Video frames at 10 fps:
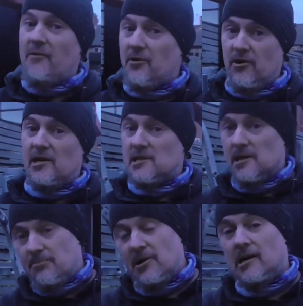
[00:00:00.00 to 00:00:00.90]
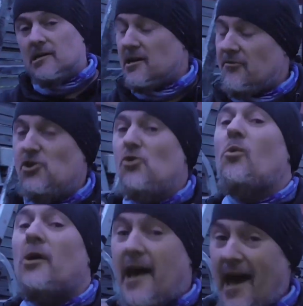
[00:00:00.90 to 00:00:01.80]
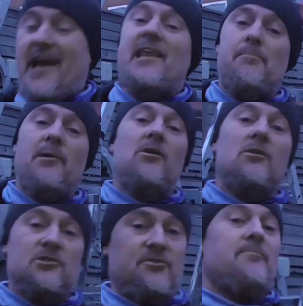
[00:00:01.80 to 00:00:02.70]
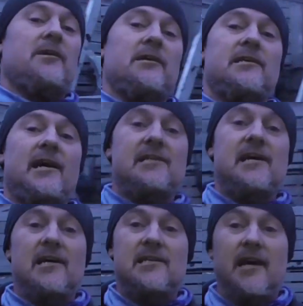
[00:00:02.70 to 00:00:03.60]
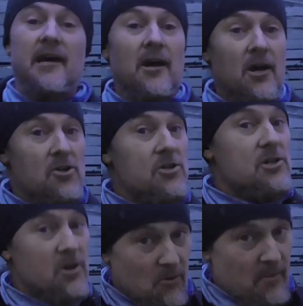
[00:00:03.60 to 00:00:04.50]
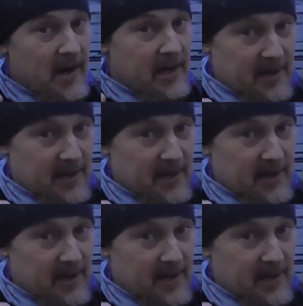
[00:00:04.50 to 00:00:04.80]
reasonably priced. If you want any parts for a modern day taxi, just call me.